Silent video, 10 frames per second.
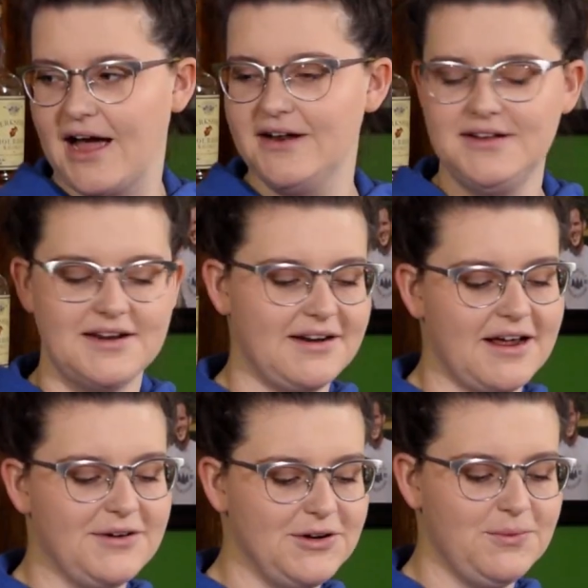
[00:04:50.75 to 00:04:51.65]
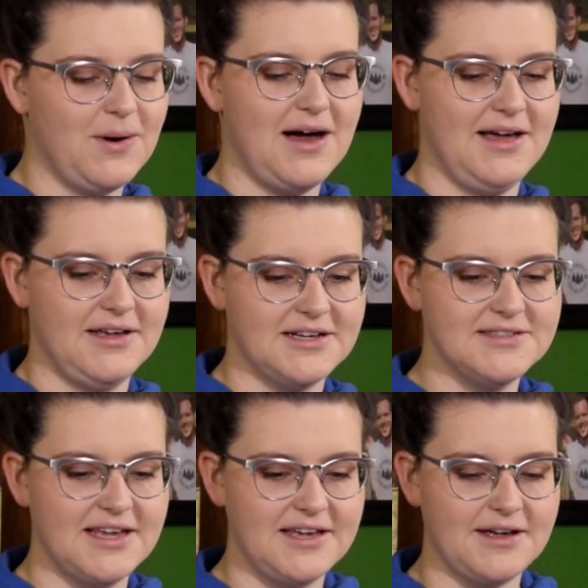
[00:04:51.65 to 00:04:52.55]
I don't know why, because
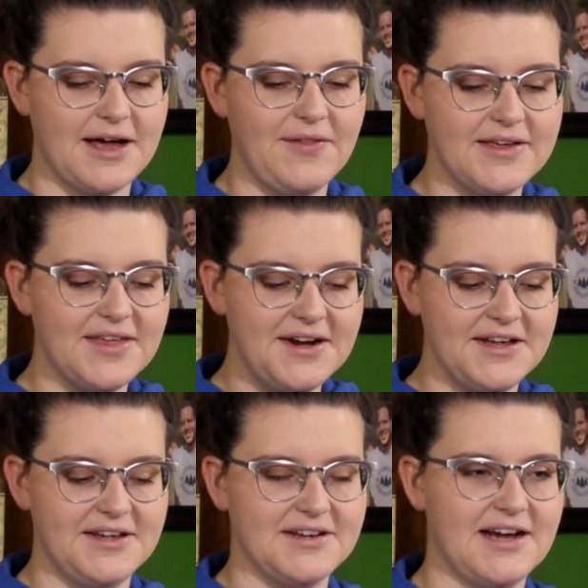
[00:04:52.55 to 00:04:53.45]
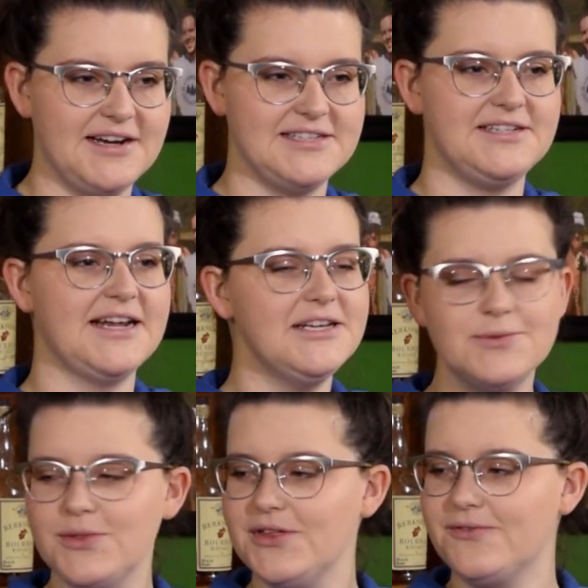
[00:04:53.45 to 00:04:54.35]
like I like that it kind of stays
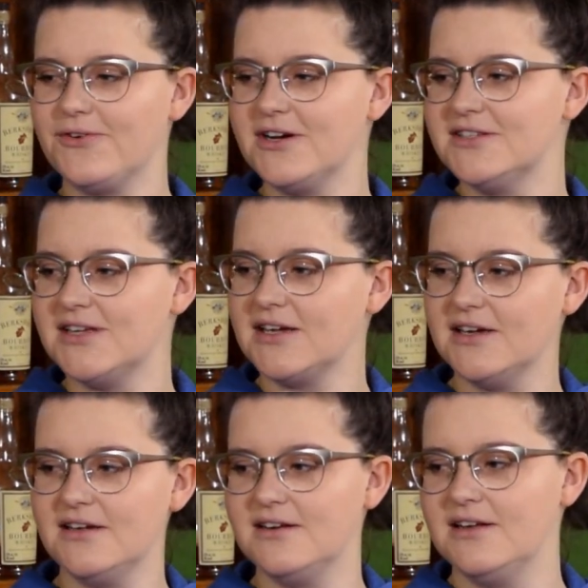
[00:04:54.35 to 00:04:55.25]
with you for a second.